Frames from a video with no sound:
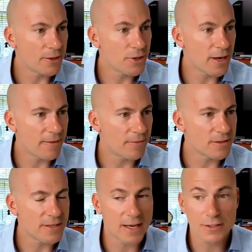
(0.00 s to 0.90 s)
I should have
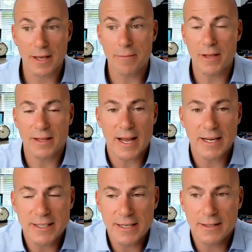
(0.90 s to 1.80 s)
this. Yeah, so they meet the
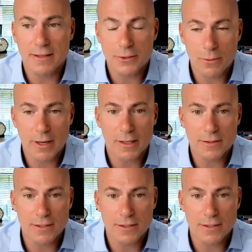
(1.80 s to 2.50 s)
19th and the 20th.